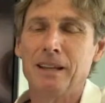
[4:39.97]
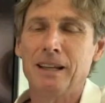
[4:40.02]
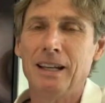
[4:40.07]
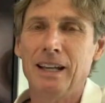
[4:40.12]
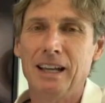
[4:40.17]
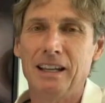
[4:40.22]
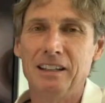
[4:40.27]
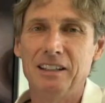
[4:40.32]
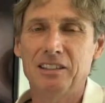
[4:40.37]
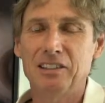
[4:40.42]

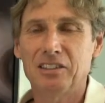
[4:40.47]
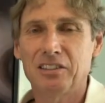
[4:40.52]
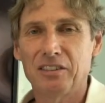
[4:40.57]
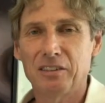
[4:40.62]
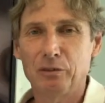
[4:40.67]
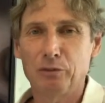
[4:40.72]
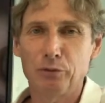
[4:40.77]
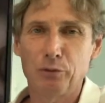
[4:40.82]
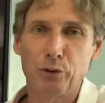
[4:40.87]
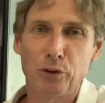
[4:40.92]
and it's the
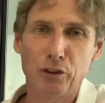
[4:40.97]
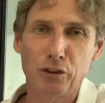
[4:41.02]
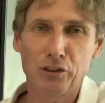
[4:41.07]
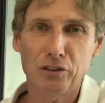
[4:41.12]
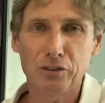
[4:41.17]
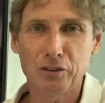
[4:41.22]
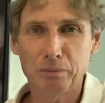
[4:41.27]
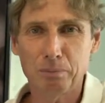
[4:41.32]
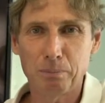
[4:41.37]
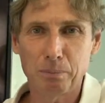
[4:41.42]

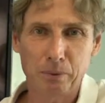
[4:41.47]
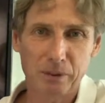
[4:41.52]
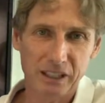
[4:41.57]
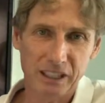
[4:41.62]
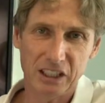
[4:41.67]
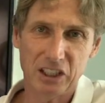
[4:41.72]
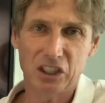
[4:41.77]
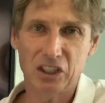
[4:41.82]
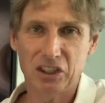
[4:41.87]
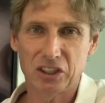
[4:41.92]
first
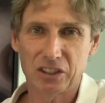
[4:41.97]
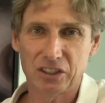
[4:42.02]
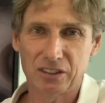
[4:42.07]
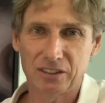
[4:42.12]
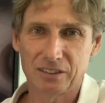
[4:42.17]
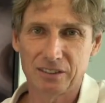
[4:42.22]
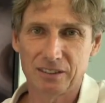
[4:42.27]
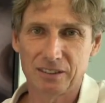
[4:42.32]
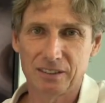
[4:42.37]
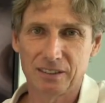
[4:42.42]
bridge
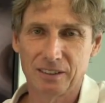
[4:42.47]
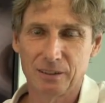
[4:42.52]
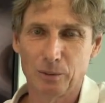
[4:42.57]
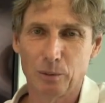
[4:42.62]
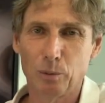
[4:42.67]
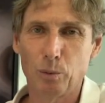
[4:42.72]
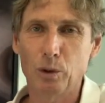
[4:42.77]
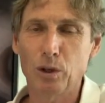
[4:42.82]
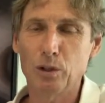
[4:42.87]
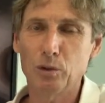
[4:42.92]

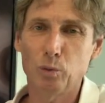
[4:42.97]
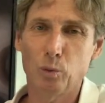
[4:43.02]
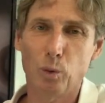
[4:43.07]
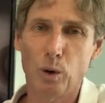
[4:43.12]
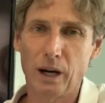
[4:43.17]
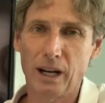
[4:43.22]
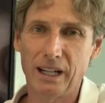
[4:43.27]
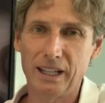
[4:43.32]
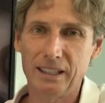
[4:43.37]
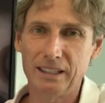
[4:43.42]

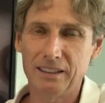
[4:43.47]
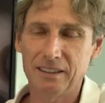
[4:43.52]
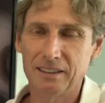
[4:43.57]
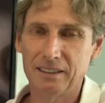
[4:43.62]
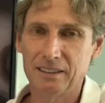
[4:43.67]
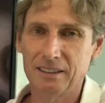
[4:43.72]
worldwide